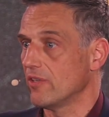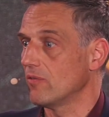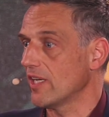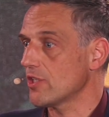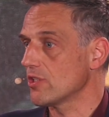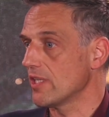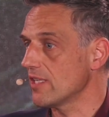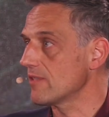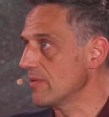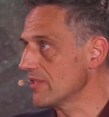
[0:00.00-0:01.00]
Innovation
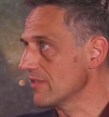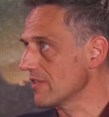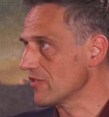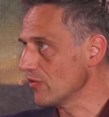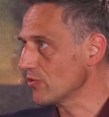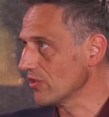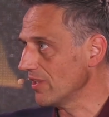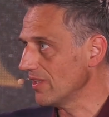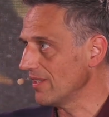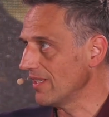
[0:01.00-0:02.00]
is business as
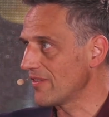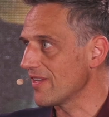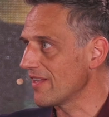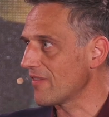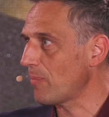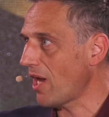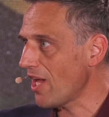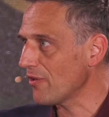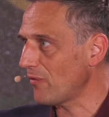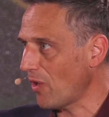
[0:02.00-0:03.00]
usual. It's
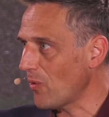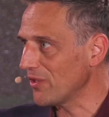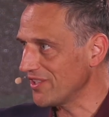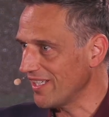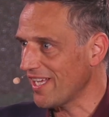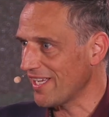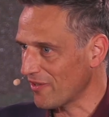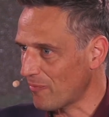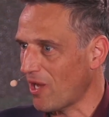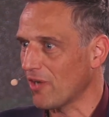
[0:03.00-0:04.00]
part of our DNA.
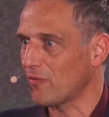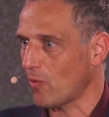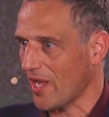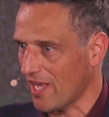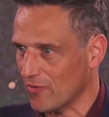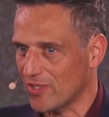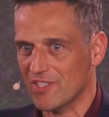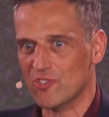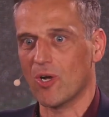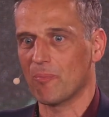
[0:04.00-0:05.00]
It's part of our
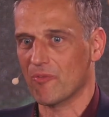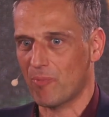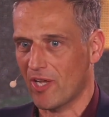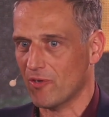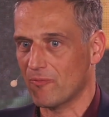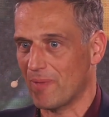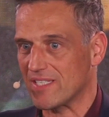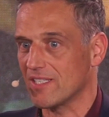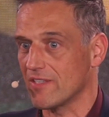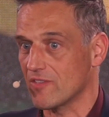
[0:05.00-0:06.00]
everyday job. It's part of
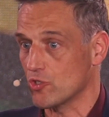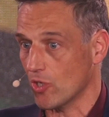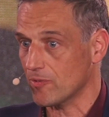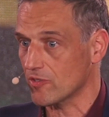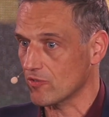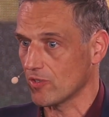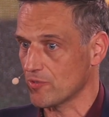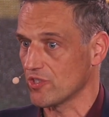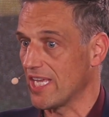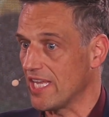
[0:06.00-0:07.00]
basically the job
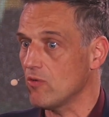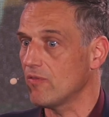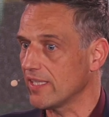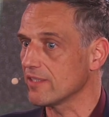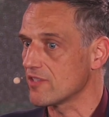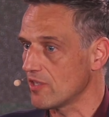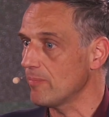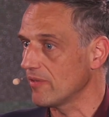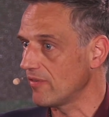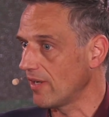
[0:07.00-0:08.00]
description. Innovate and
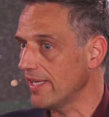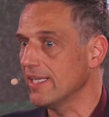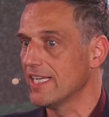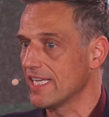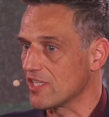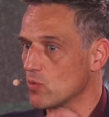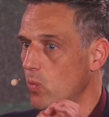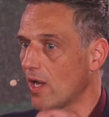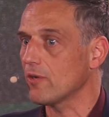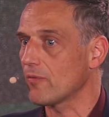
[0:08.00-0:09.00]
simplify is
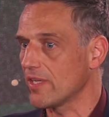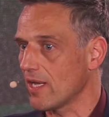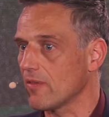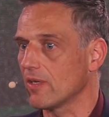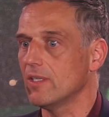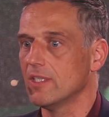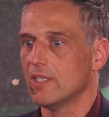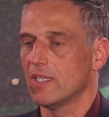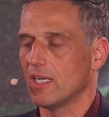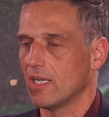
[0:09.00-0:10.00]
one of the other
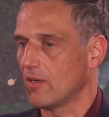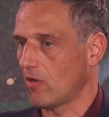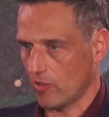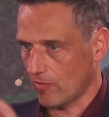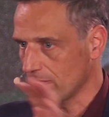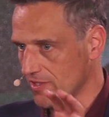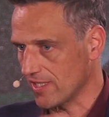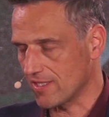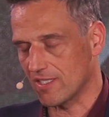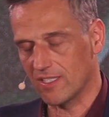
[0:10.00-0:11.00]
out of the
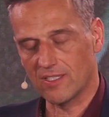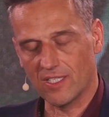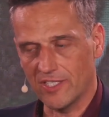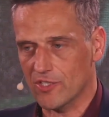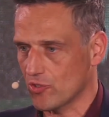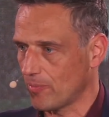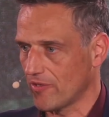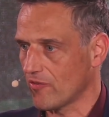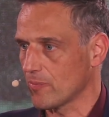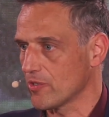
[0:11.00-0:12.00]
16 leadership
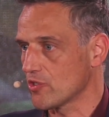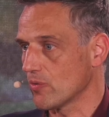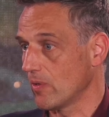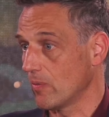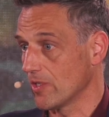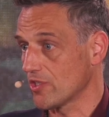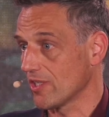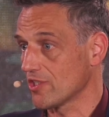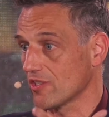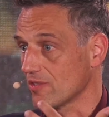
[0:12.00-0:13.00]
principles which
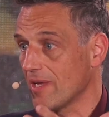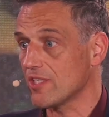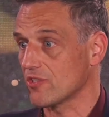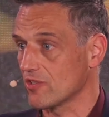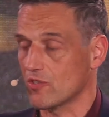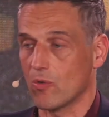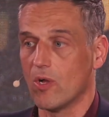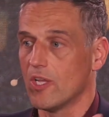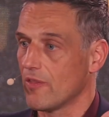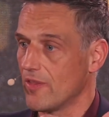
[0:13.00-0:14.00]
I just mentioned. So
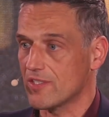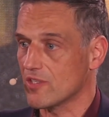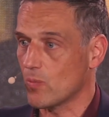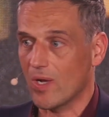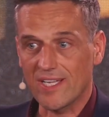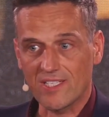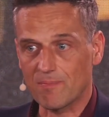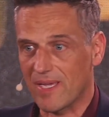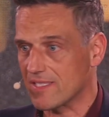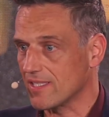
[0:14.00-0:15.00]
this is why it's
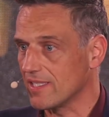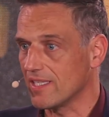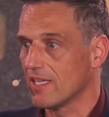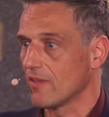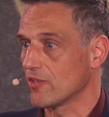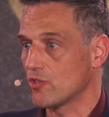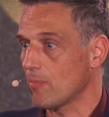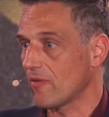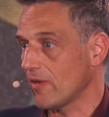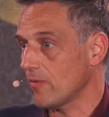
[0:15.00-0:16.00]
basically the
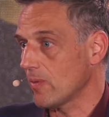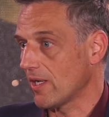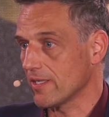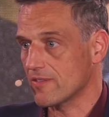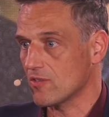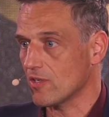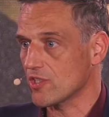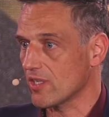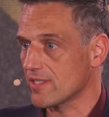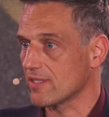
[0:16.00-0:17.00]
job of everyone. It's not
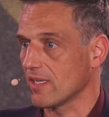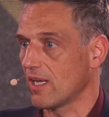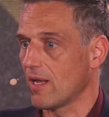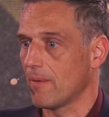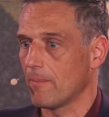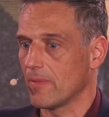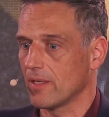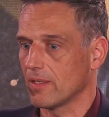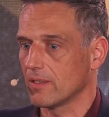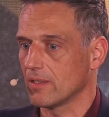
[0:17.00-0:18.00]
just
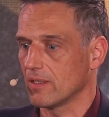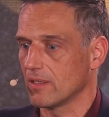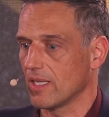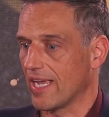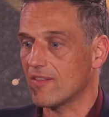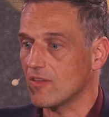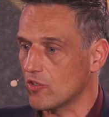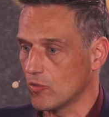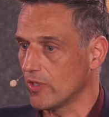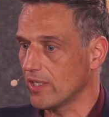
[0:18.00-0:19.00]

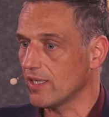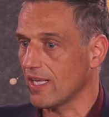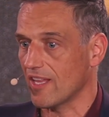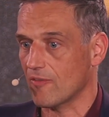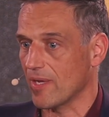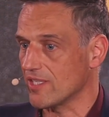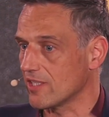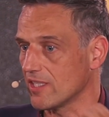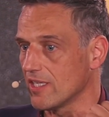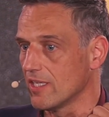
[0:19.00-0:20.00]
executing. It's
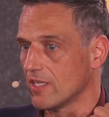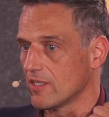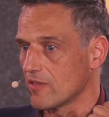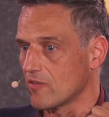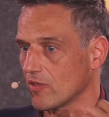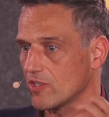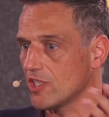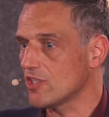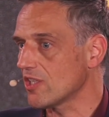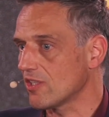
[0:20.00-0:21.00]
basically
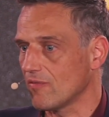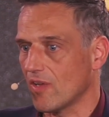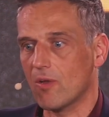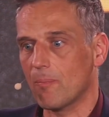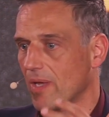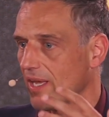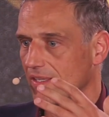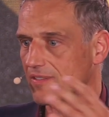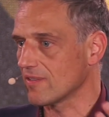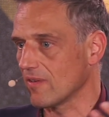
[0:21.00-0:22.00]
strategic
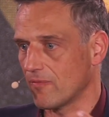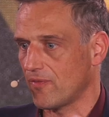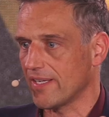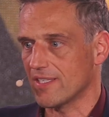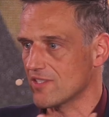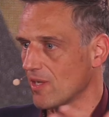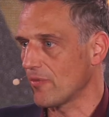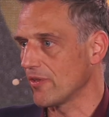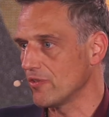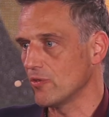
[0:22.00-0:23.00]
development, finding
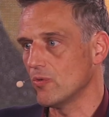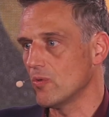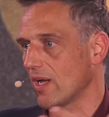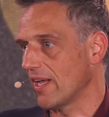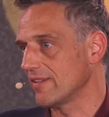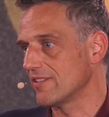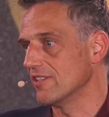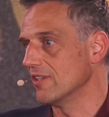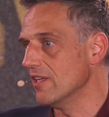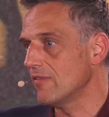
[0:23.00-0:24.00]
something new, and
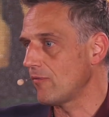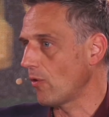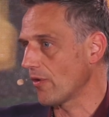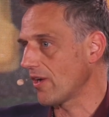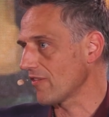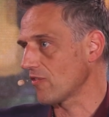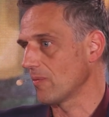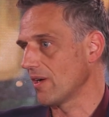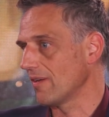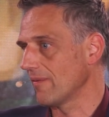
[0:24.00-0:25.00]
deliver for the
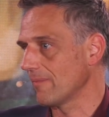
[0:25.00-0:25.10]
customer.